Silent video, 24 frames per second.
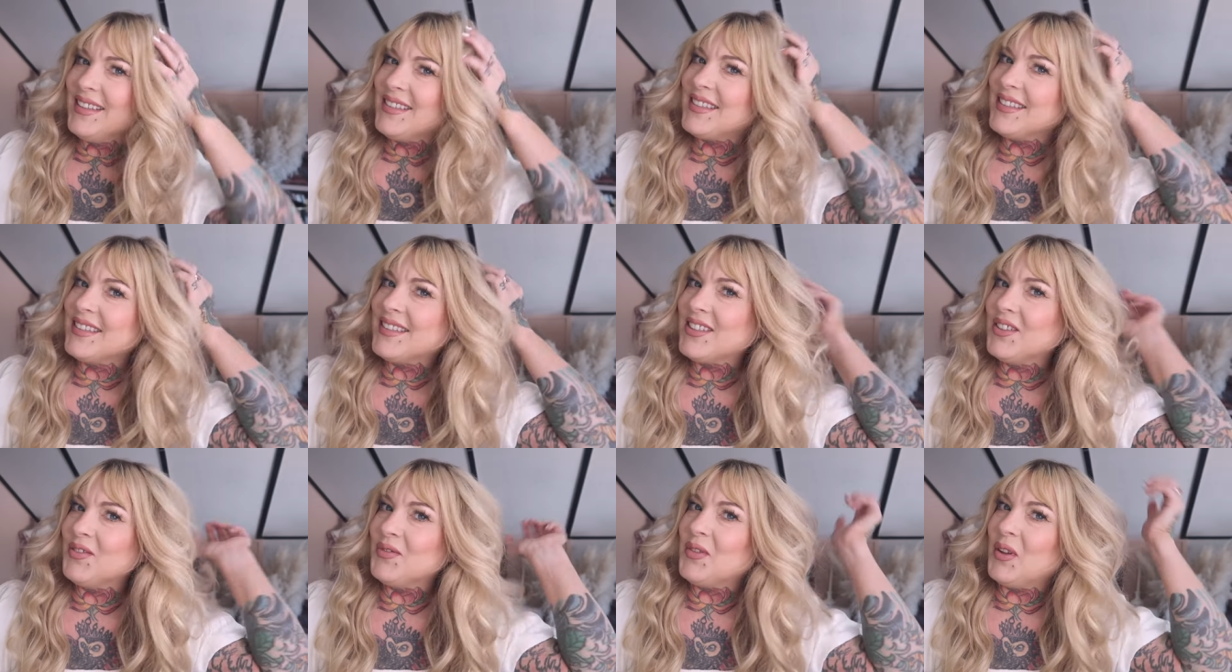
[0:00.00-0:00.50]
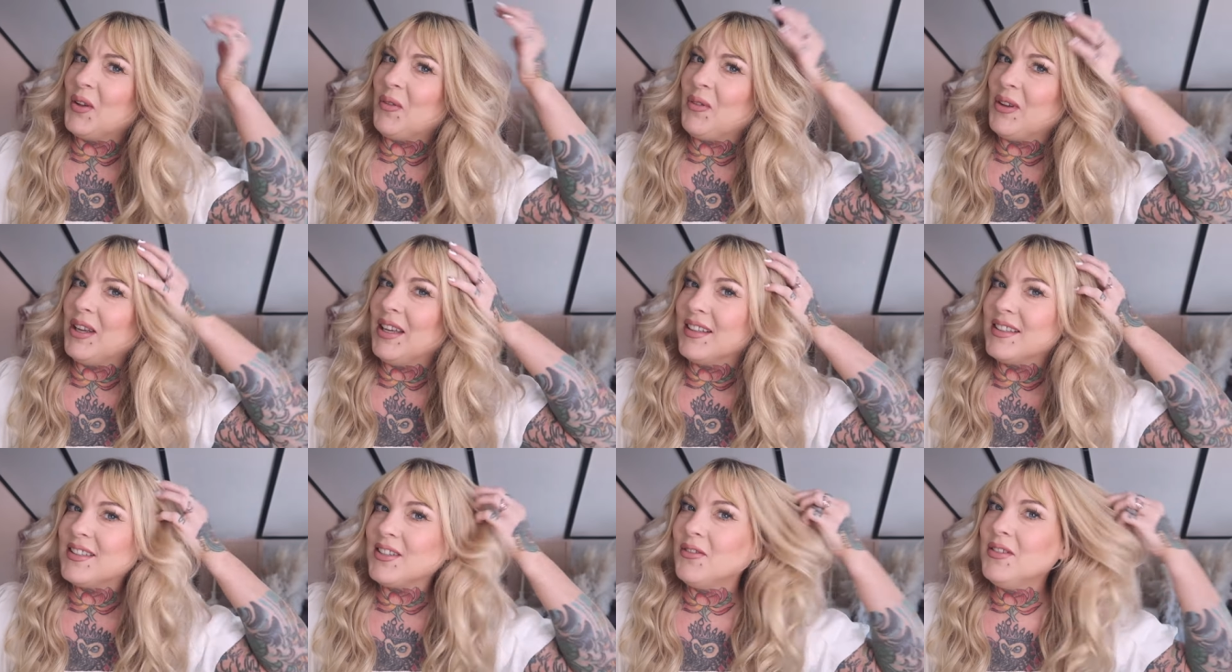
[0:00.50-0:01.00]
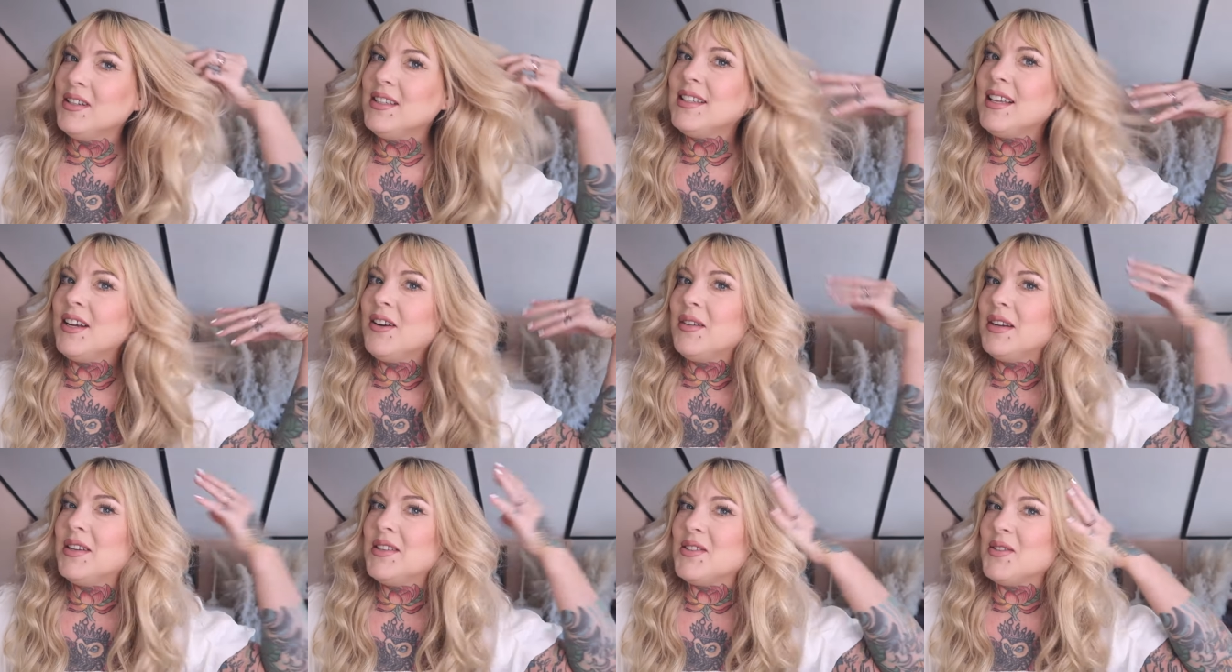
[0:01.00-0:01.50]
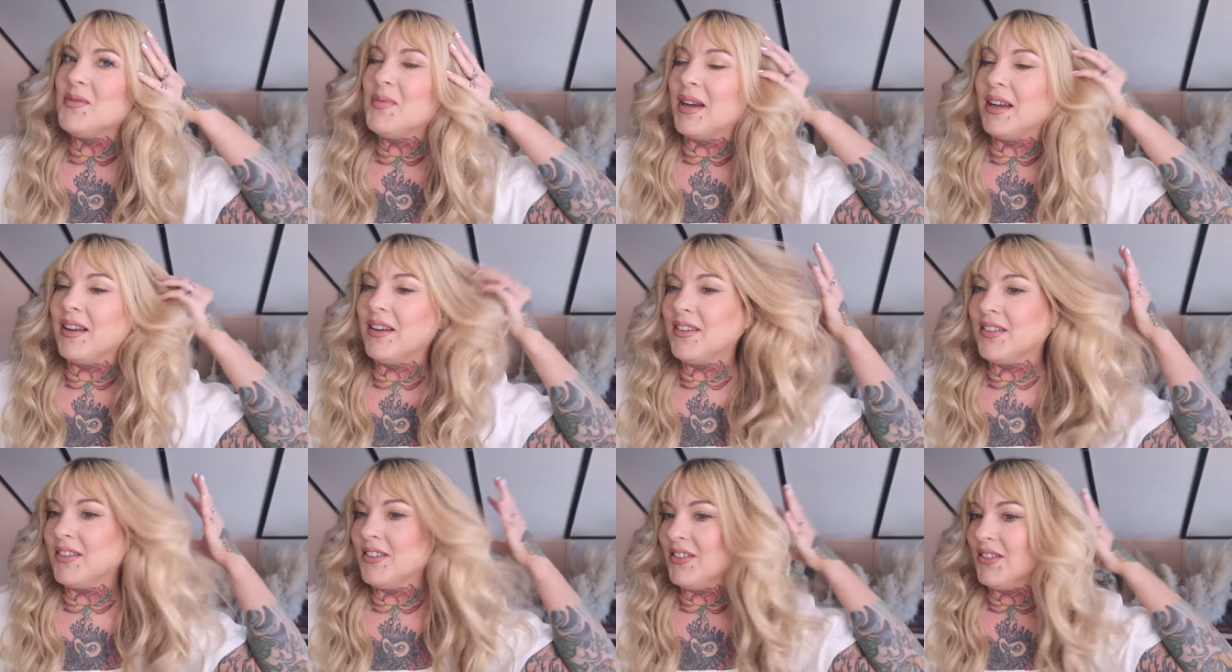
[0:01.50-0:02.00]
is it so fluffy? It's always how I do my
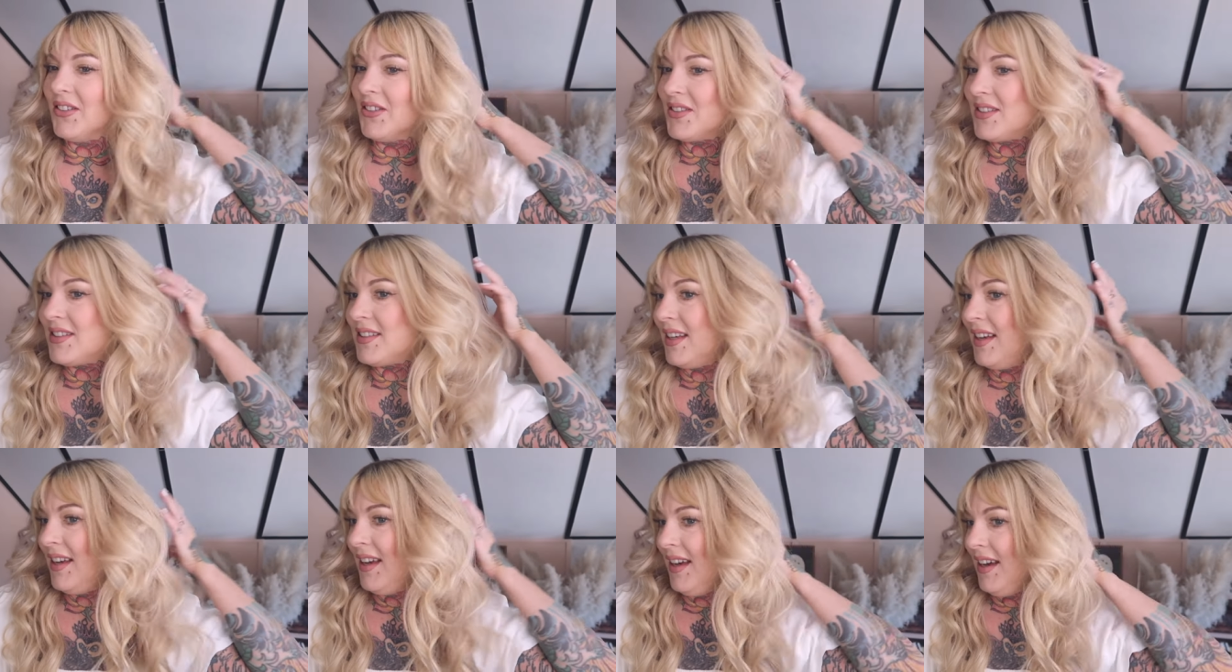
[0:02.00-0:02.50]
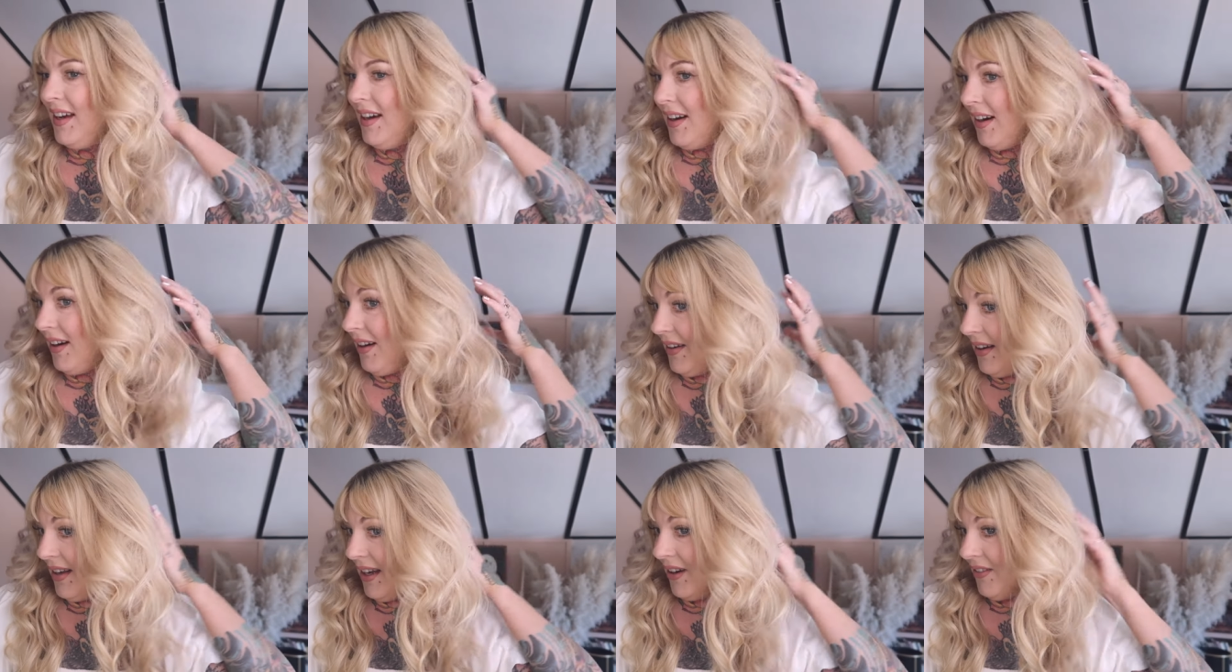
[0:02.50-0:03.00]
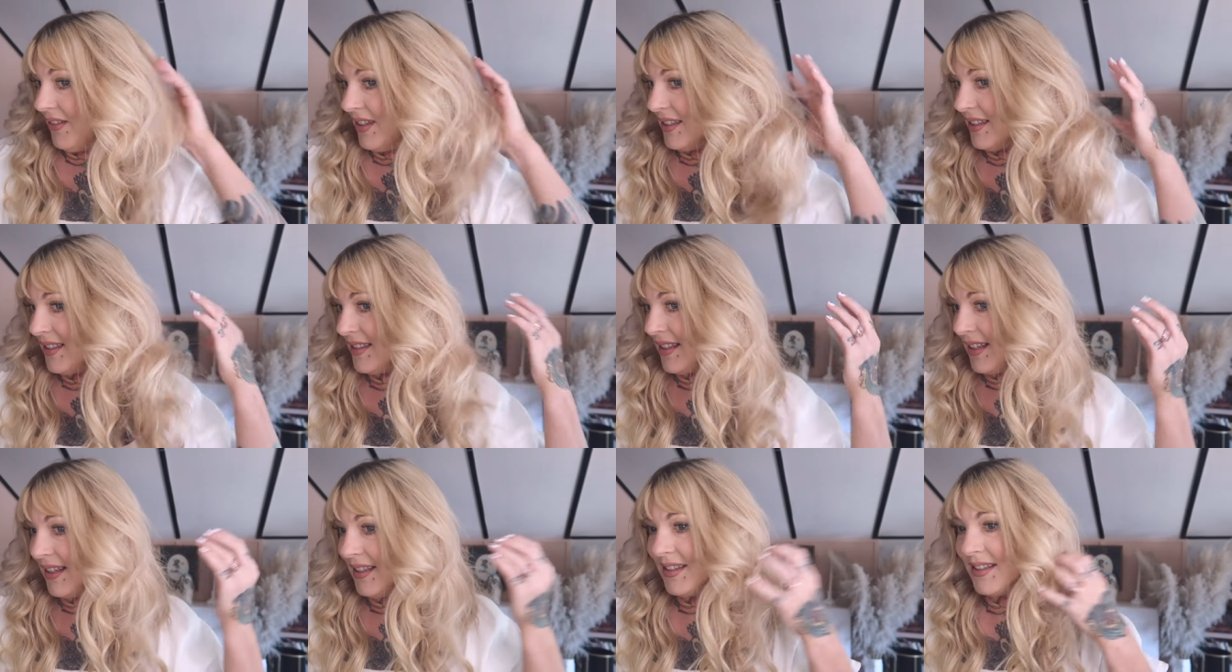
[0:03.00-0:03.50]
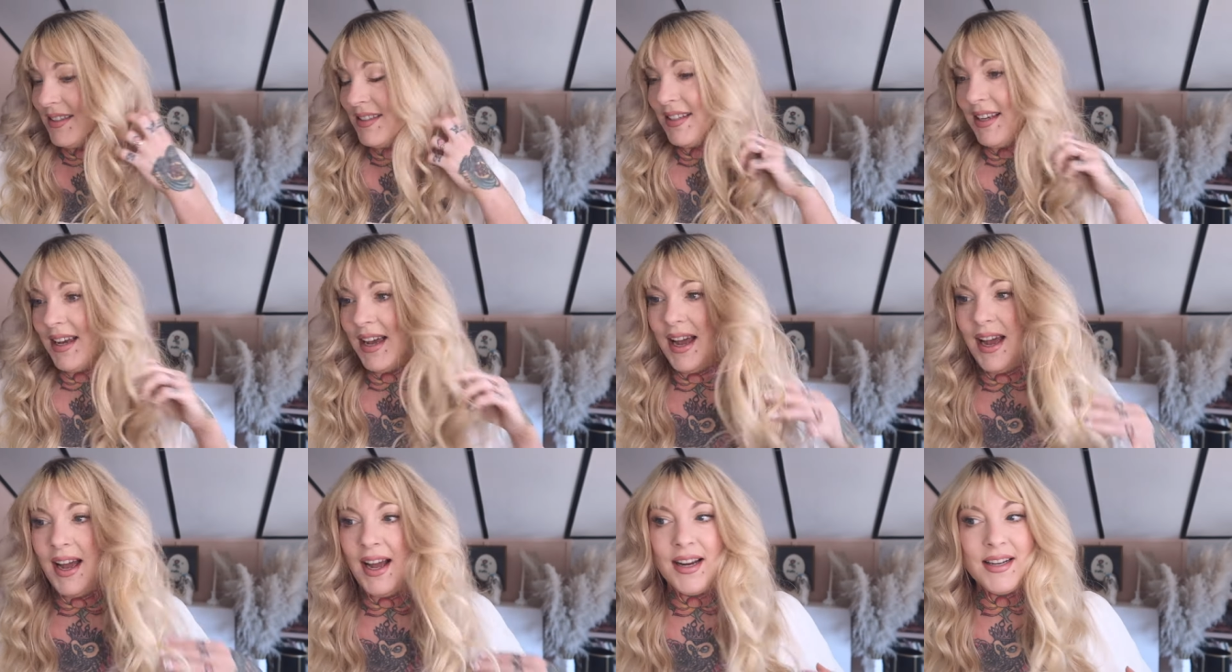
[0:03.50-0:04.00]
curls on how it decides
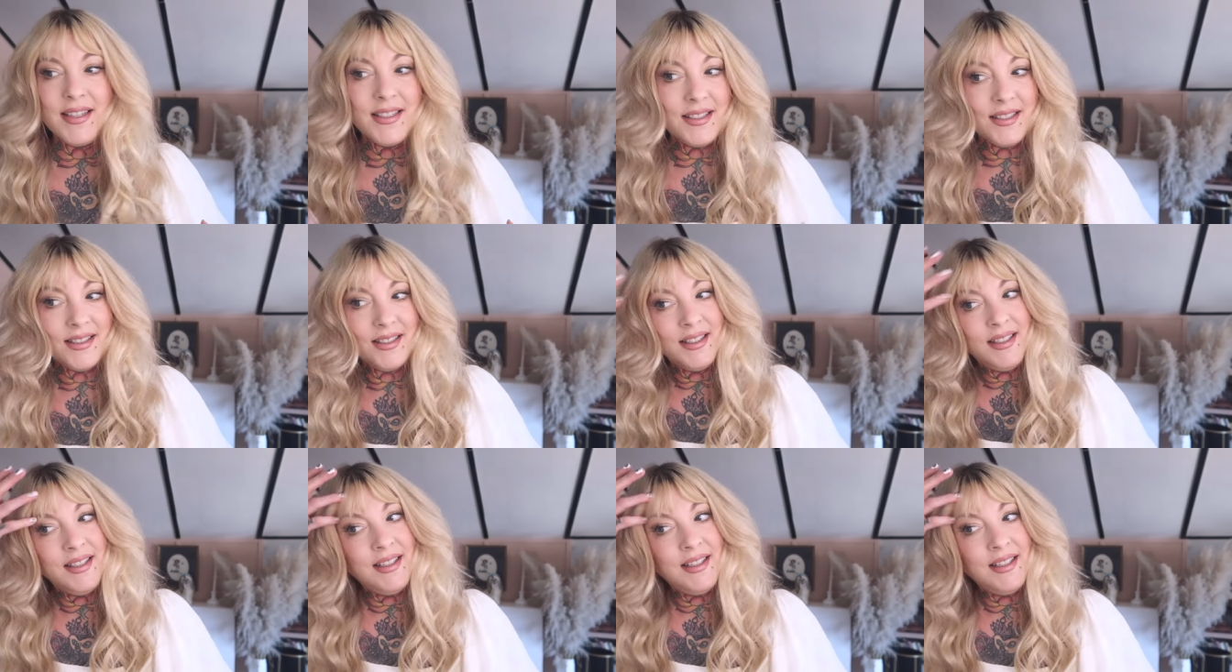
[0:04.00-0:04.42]
to act.